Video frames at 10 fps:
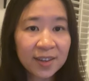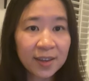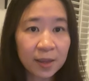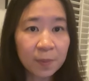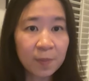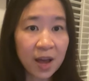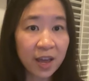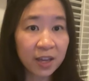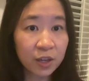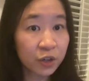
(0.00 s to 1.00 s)
In
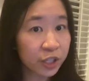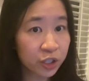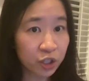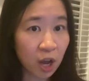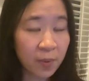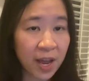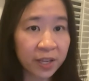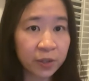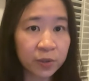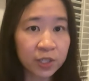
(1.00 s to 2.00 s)
my current job, I
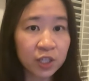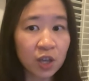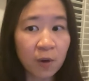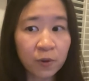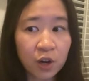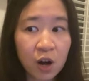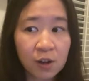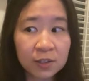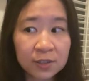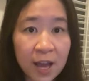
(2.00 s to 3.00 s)
use a software
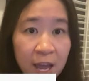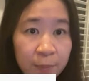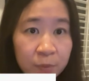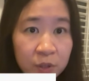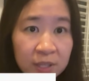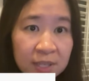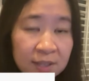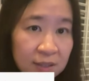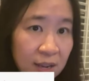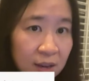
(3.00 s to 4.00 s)
called KNIME to
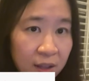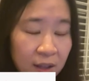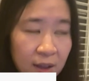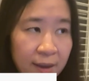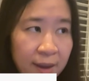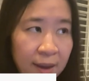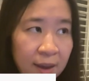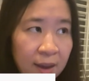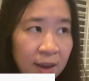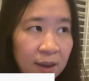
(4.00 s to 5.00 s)
clean data
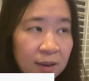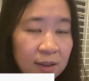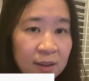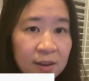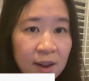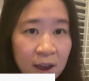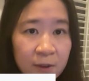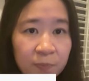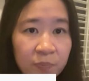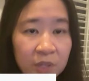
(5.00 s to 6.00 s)
and in
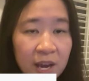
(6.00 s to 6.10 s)
KNIME,